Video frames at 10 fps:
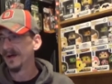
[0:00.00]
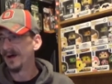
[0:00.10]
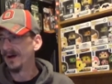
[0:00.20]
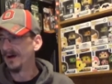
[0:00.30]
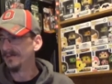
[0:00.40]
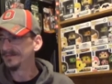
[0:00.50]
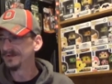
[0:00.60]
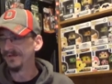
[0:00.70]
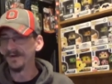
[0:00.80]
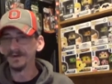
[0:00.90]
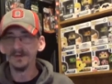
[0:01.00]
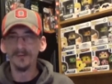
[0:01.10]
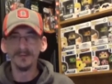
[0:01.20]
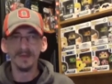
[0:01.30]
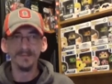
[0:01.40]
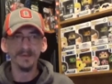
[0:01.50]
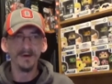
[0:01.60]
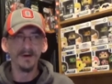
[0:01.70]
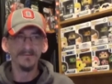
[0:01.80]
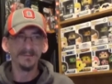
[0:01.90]
Um, so if I don't name you
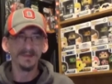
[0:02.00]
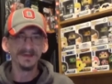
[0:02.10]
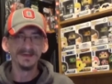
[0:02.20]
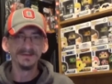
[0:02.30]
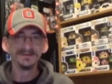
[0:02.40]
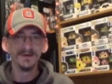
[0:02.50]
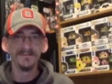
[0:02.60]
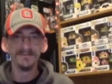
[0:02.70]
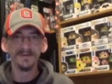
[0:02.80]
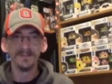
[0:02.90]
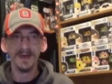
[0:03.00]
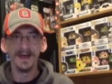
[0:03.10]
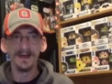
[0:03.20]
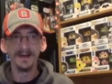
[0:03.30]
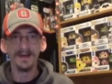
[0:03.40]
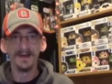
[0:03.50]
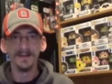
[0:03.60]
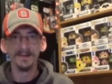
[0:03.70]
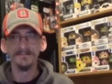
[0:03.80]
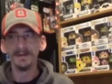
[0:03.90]
off, please don't feel bad.
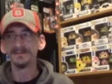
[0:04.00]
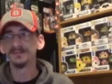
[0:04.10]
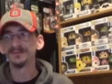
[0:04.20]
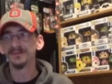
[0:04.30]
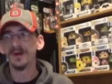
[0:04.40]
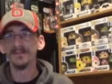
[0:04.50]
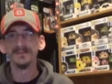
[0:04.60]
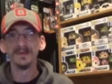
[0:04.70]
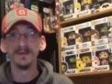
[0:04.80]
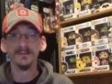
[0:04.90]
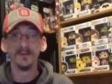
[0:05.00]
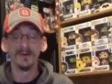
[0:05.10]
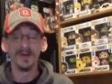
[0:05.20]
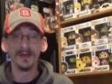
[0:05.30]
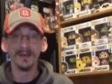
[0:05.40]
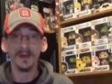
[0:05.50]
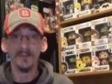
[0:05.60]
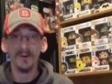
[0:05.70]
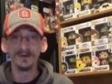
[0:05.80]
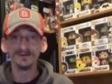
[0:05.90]
Um, if I'm subscribed to you, more than likely I
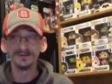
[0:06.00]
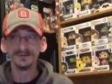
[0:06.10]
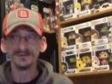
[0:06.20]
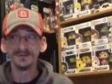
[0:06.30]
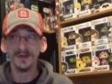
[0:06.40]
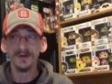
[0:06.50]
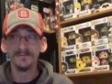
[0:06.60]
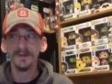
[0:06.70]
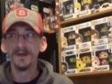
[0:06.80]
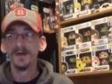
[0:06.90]
watch your stuff.